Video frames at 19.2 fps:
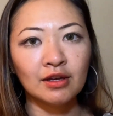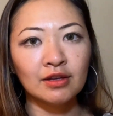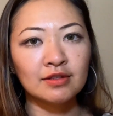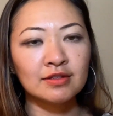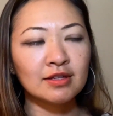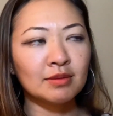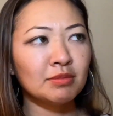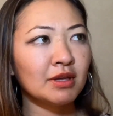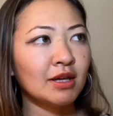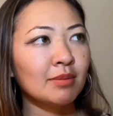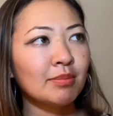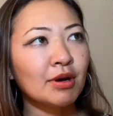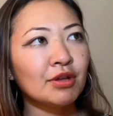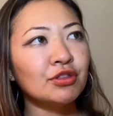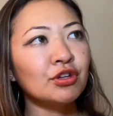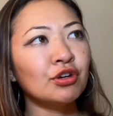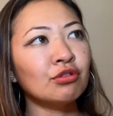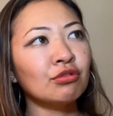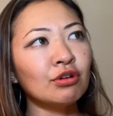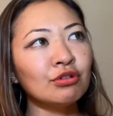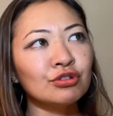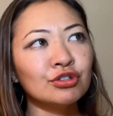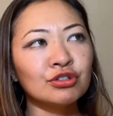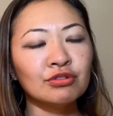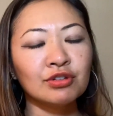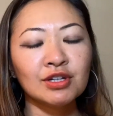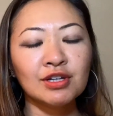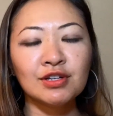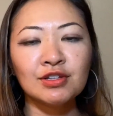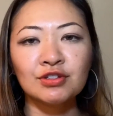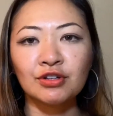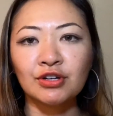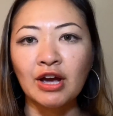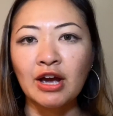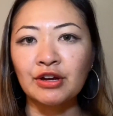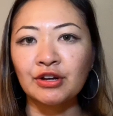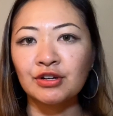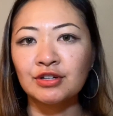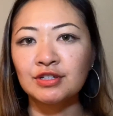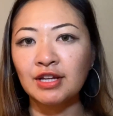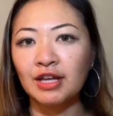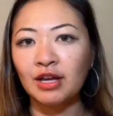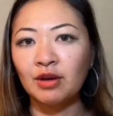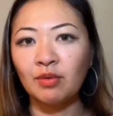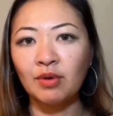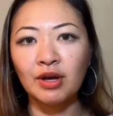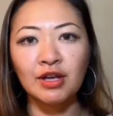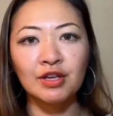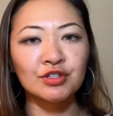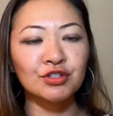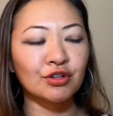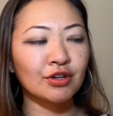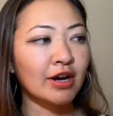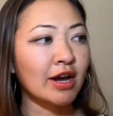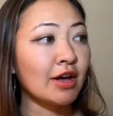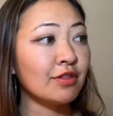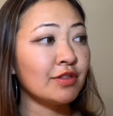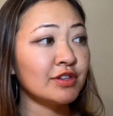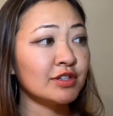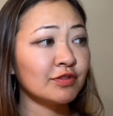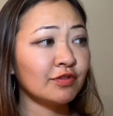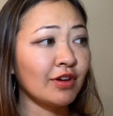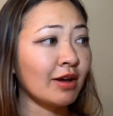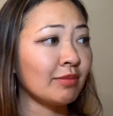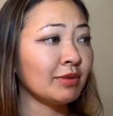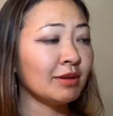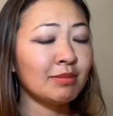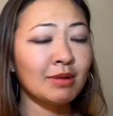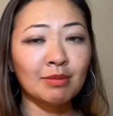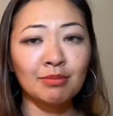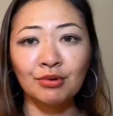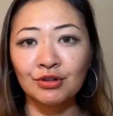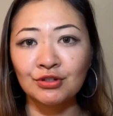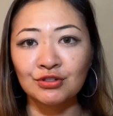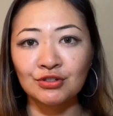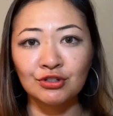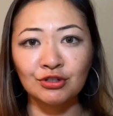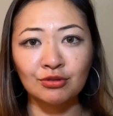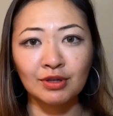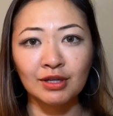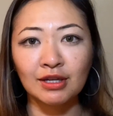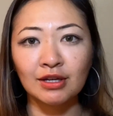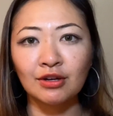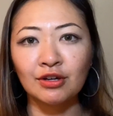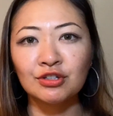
something about the groceries or how your day was or how this family member is doing,